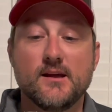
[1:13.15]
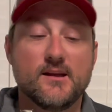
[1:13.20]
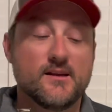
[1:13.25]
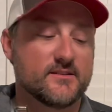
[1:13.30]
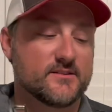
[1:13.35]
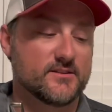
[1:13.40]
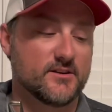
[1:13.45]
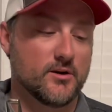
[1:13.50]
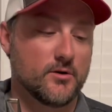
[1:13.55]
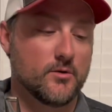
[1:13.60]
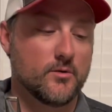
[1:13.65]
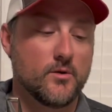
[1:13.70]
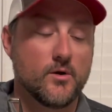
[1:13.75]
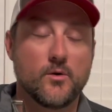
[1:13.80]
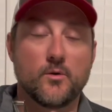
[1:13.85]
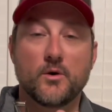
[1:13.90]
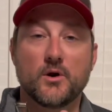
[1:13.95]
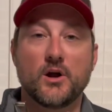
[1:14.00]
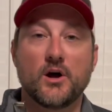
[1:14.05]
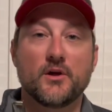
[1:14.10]
So
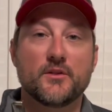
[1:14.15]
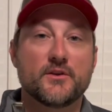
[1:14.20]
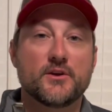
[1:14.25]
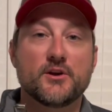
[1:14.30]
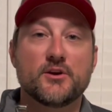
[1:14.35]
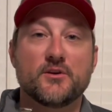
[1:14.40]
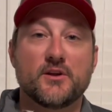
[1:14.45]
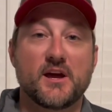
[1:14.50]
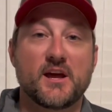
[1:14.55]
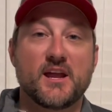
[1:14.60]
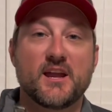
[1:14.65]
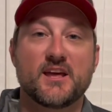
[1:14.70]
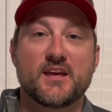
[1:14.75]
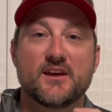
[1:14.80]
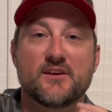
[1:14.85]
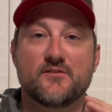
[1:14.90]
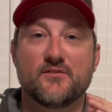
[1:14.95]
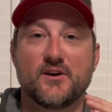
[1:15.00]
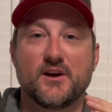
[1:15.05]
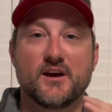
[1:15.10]
what I'll do, and I gotta
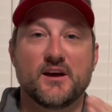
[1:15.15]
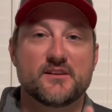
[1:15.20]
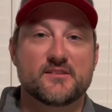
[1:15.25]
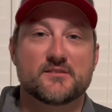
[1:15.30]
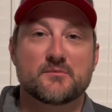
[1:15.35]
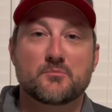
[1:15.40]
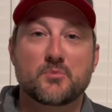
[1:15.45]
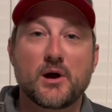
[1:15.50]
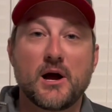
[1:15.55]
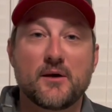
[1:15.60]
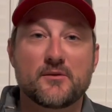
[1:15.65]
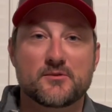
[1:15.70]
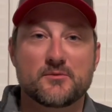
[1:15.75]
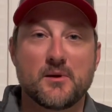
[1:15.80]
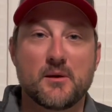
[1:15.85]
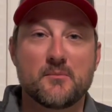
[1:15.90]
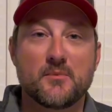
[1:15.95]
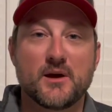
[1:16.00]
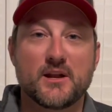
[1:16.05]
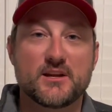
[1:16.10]
give some props to
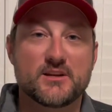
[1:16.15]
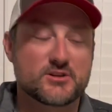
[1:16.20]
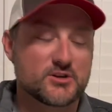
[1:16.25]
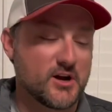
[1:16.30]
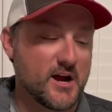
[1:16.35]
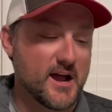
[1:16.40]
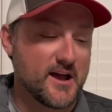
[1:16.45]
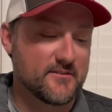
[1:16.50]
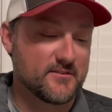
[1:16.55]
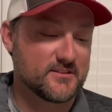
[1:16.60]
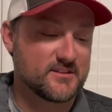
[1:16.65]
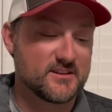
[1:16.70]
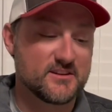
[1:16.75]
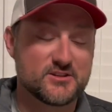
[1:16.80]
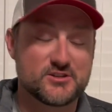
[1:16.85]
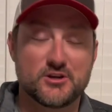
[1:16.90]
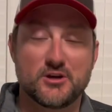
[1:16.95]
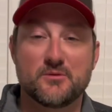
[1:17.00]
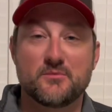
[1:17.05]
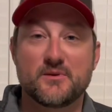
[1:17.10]
my buddy Travis. He
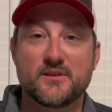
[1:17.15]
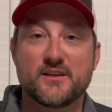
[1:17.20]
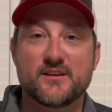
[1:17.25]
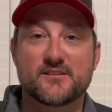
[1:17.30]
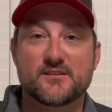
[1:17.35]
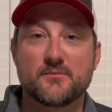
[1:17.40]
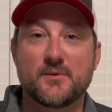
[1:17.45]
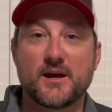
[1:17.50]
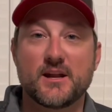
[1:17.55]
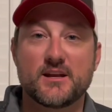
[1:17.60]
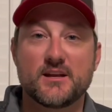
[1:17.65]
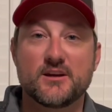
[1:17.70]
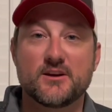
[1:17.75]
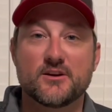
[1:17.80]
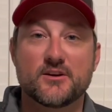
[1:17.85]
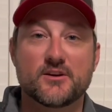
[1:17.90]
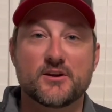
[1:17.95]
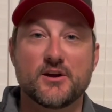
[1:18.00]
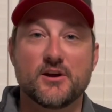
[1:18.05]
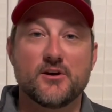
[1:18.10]
showed me this about a year
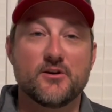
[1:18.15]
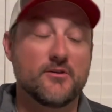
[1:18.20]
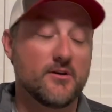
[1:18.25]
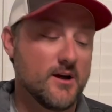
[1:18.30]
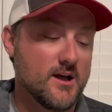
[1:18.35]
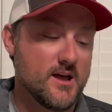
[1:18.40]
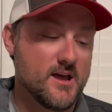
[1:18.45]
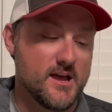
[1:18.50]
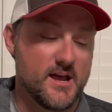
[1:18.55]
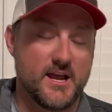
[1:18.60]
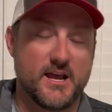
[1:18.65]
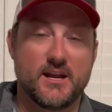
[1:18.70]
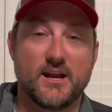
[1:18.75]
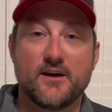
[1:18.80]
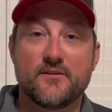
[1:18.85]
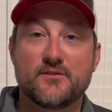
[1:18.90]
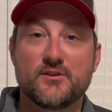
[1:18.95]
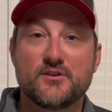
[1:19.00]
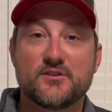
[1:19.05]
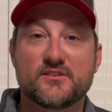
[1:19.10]
ago, and
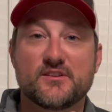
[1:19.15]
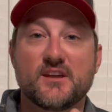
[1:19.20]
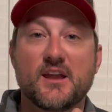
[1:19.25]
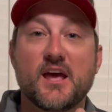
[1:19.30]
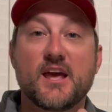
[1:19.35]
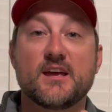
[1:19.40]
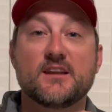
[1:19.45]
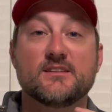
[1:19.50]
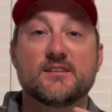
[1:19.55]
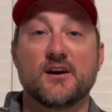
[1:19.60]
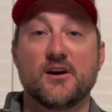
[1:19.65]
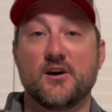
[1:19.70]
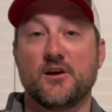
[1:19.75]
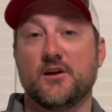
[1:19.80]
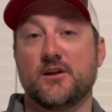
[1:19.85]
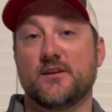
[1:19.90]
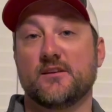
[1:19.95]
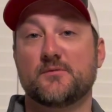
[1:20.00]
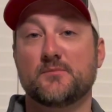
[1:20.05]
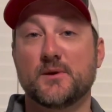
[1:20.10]
I've used it a
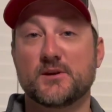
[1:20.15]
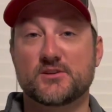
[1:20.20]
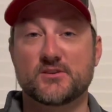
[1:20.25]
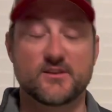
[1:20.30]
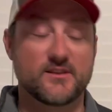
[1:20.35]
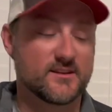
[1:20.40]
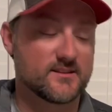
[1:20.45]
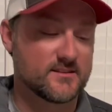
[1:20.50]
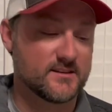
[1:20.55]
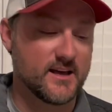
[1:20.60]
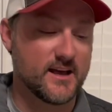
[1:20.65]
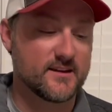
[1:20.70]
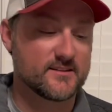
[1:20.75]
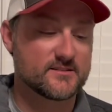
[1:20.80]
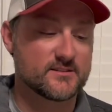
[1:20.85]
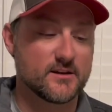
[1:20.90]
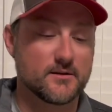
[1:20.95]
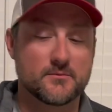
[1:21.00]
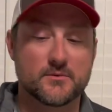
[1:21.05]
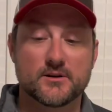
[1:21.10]
ton, especially this last
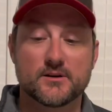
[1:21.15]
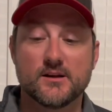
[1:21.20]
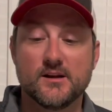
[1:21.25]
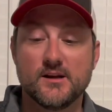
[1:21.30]
summer.